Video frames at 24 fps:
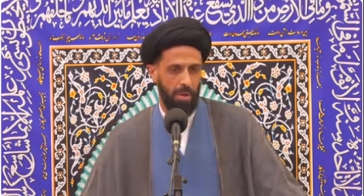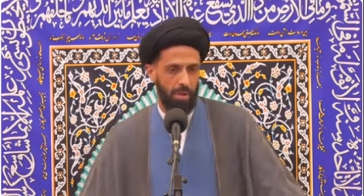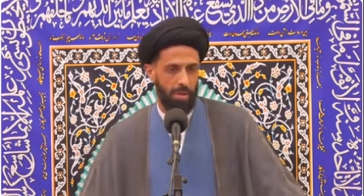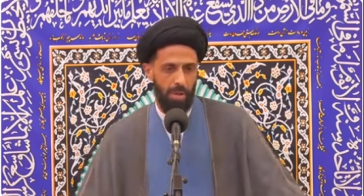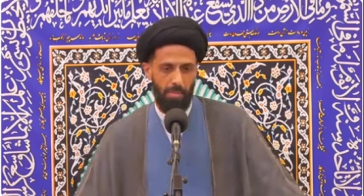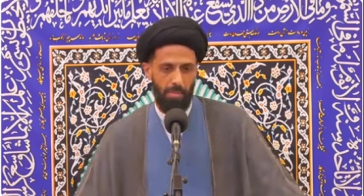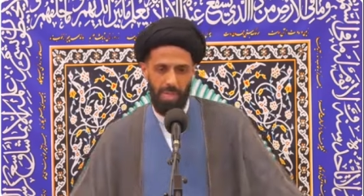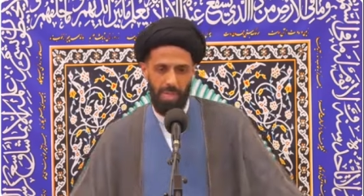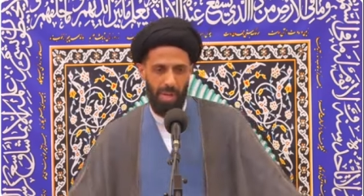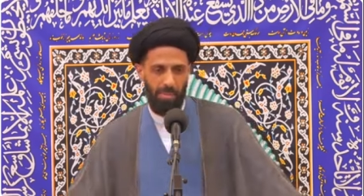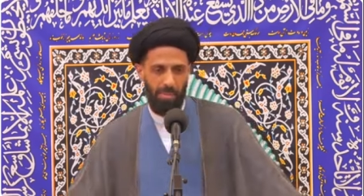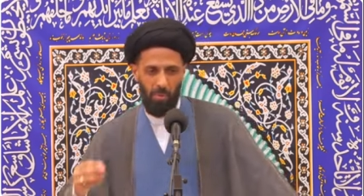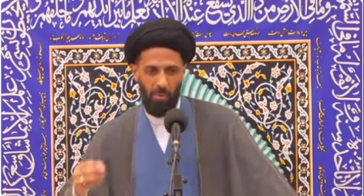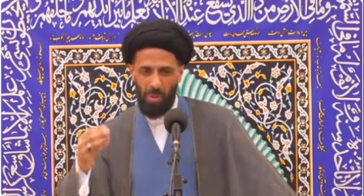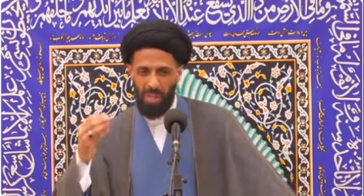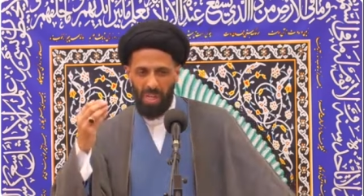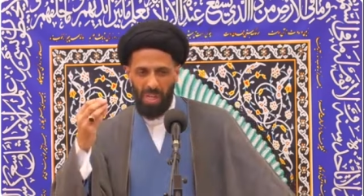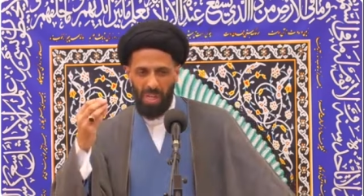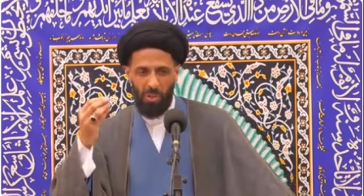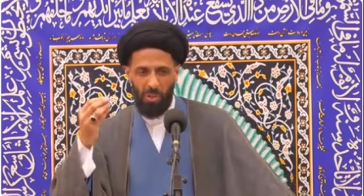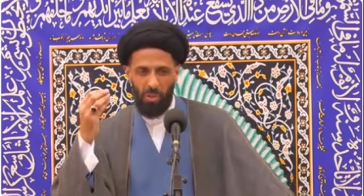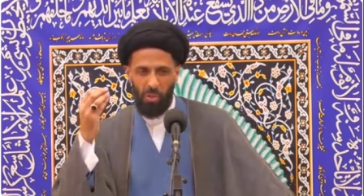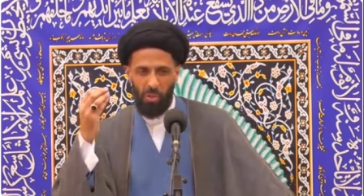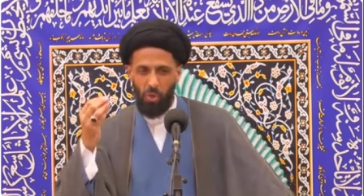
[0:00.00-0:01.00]
Sometimes we
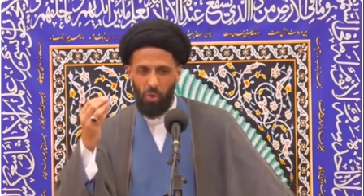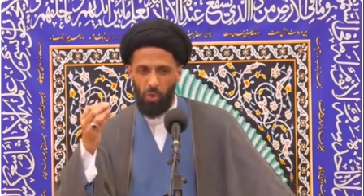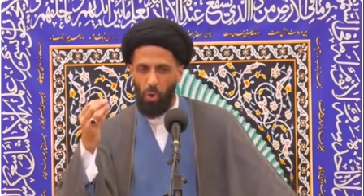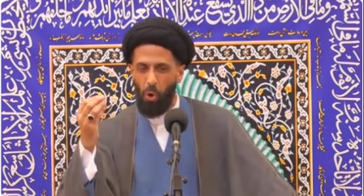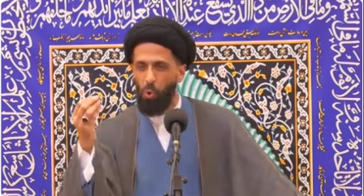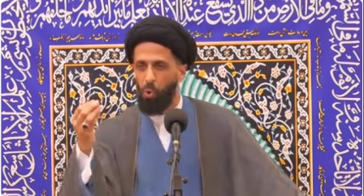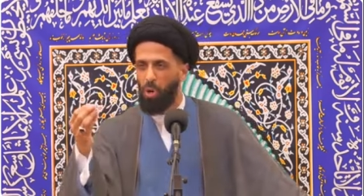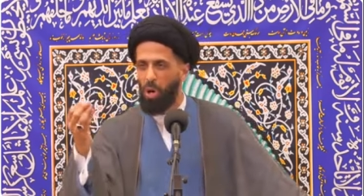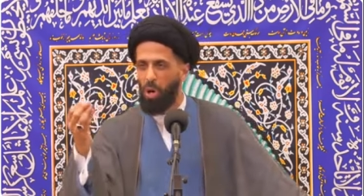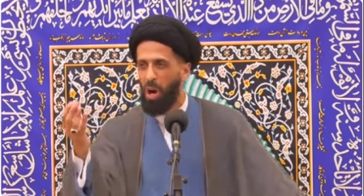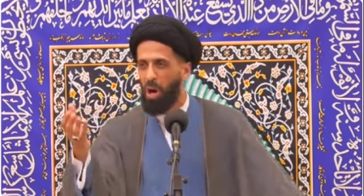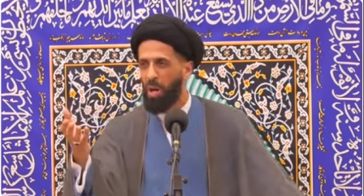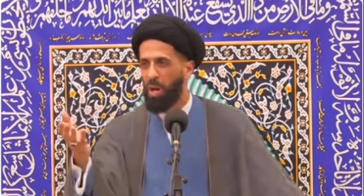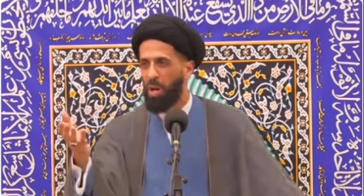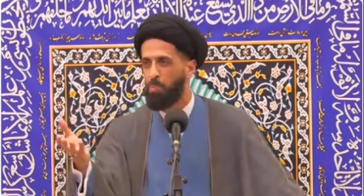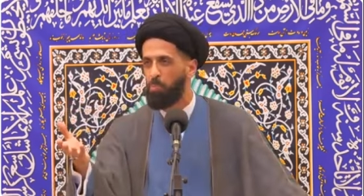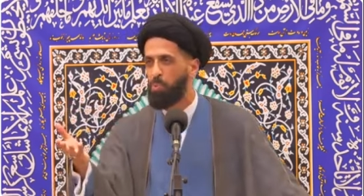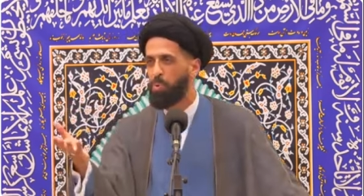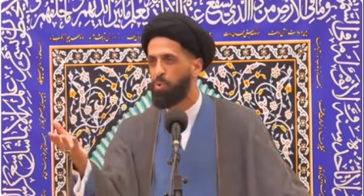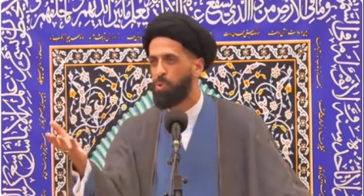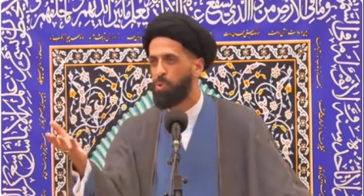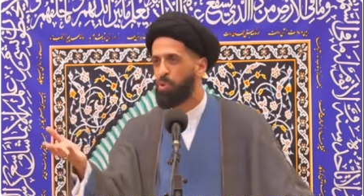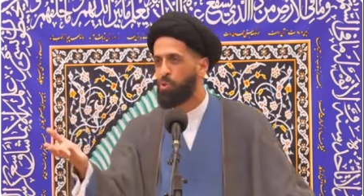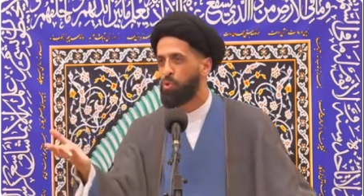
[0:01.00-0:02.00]
get so caught
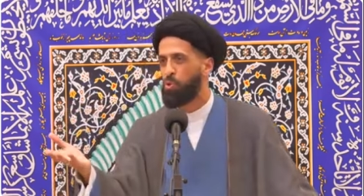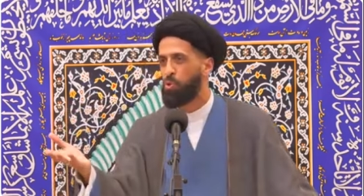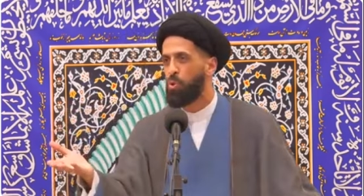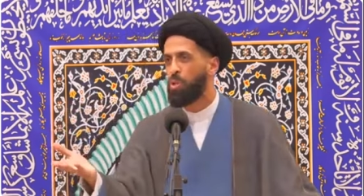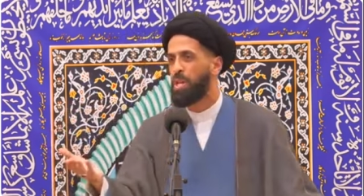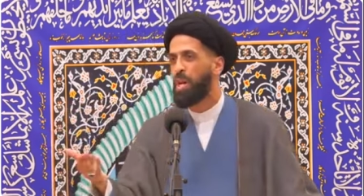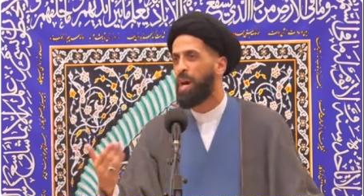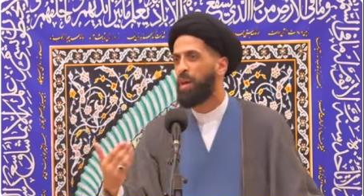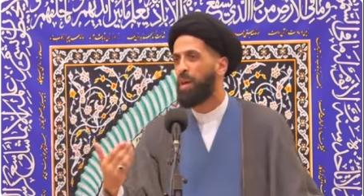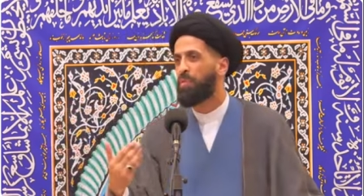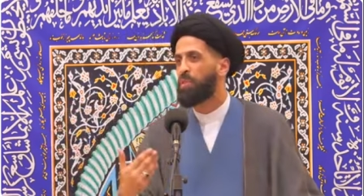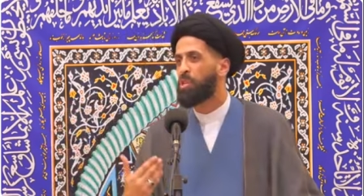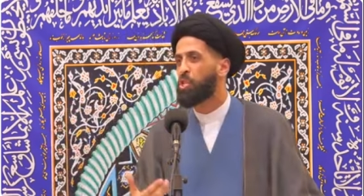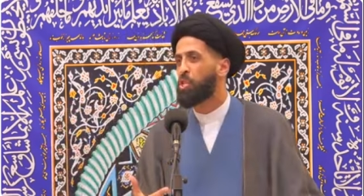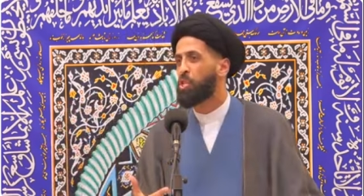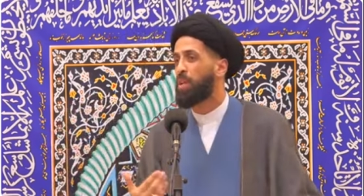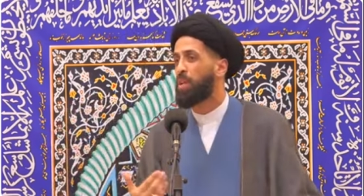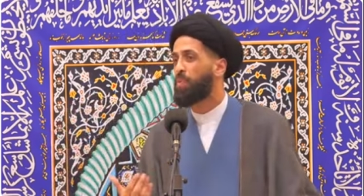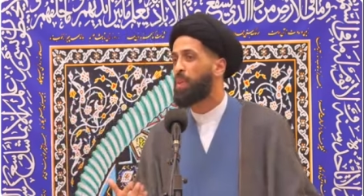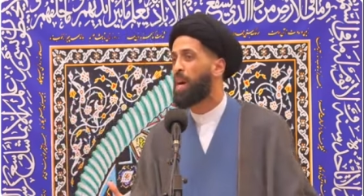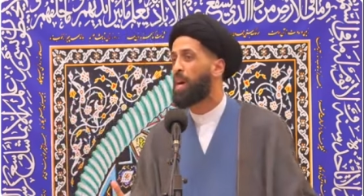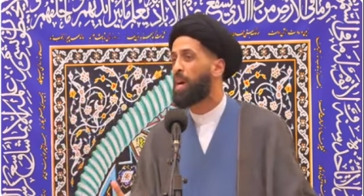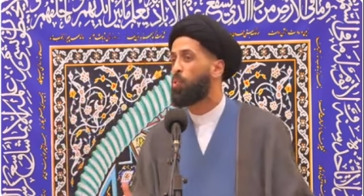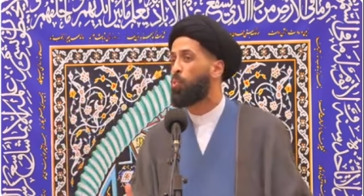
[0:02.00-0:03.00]
up with this dunya and the
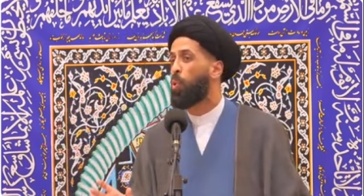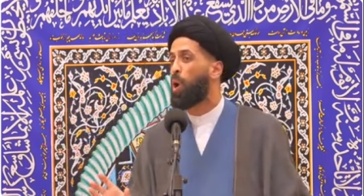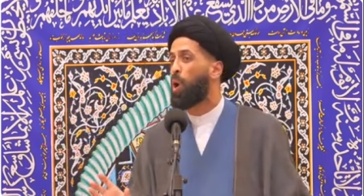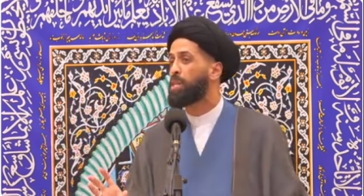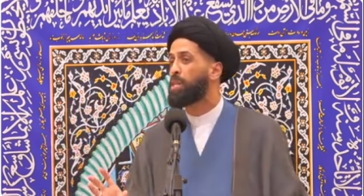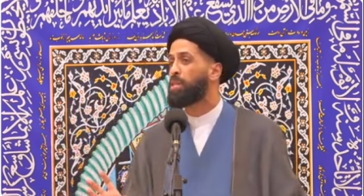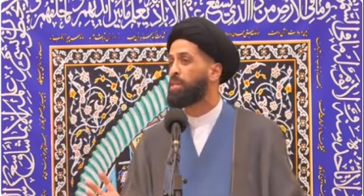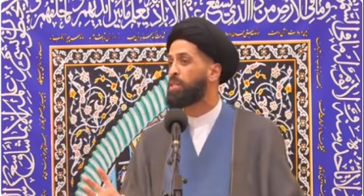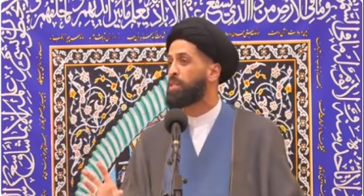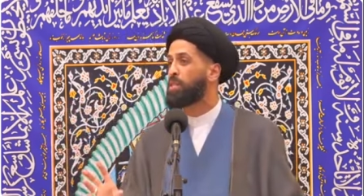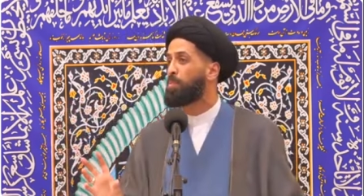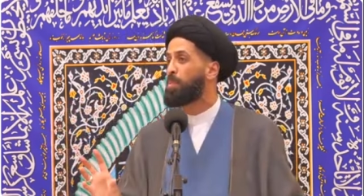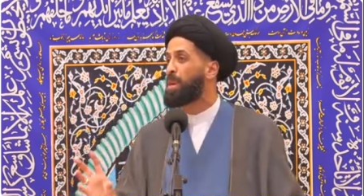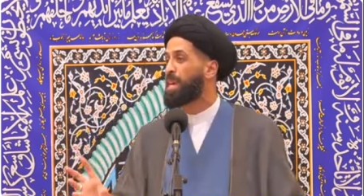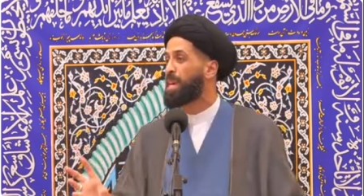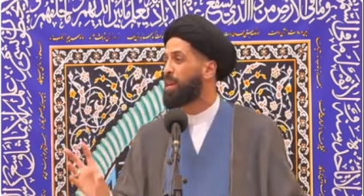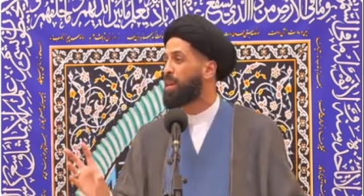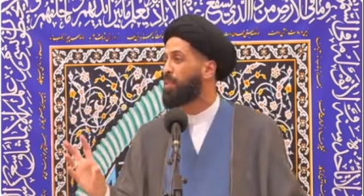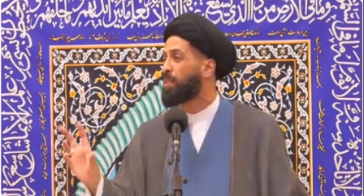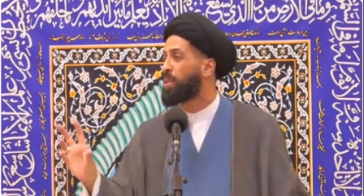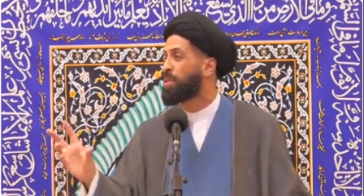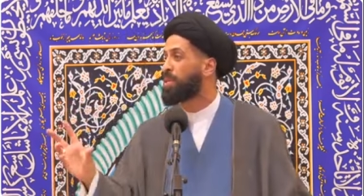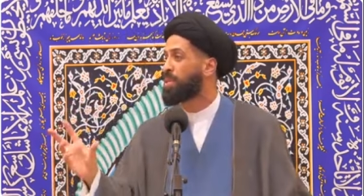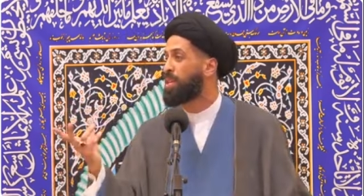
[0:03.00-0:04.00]
shaitan wants to make
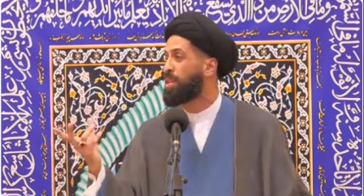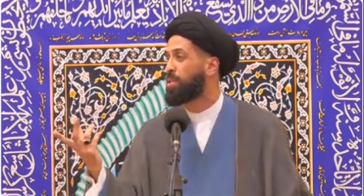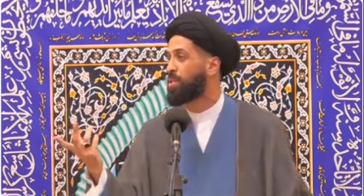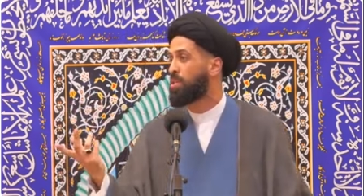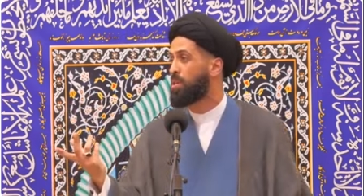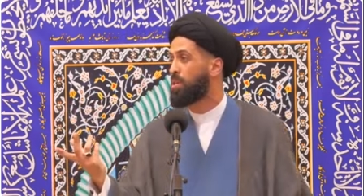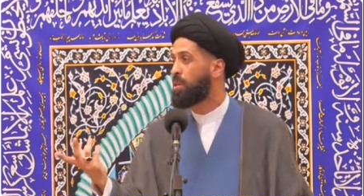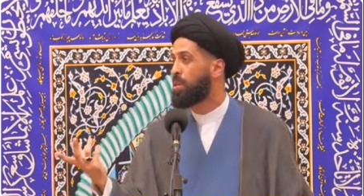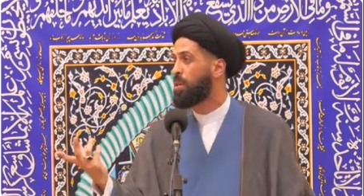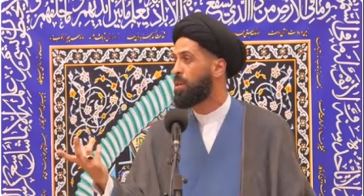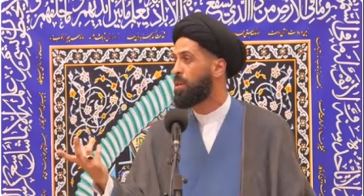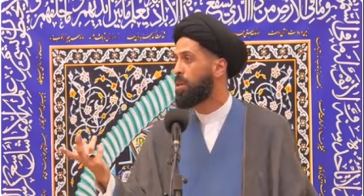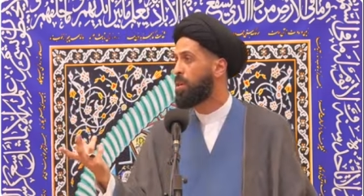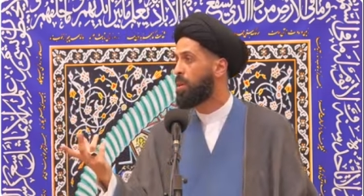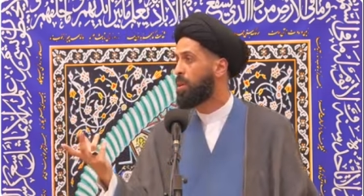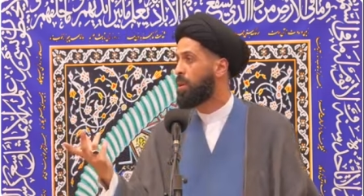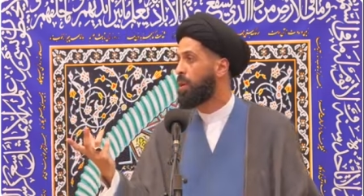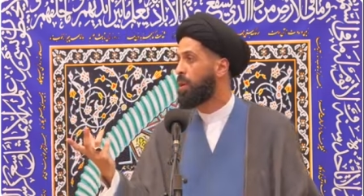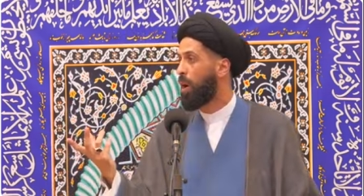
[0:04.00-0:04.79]
it the center